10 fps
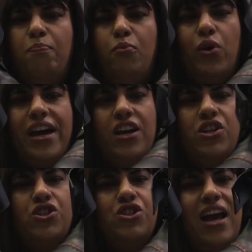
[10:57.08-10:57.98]

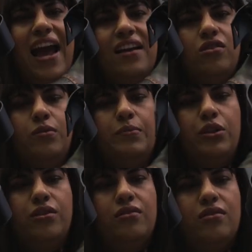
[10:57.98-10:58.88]
boyish ankle
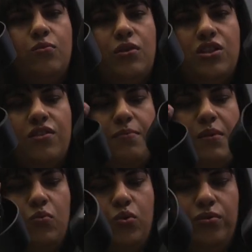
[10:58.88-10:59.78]
boots, which have
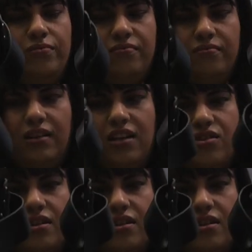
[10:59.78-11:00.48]
been worn, as